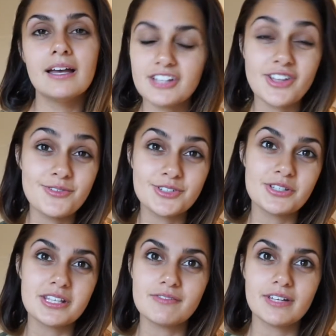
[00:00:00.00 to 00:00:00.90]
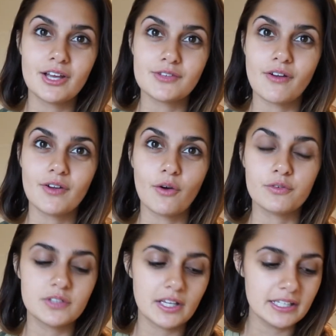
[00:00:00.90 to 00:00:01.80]
I don't do these videos very
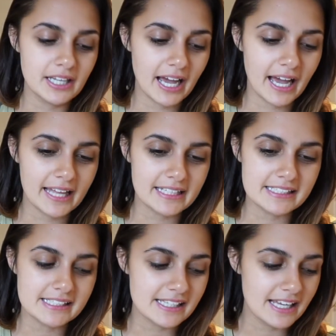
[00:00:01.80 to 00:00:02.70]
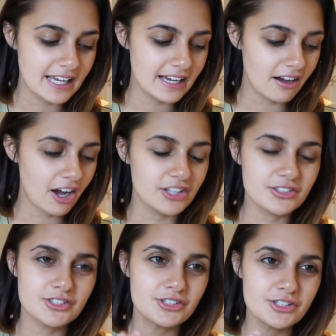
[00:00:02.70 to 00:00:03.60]
often, and I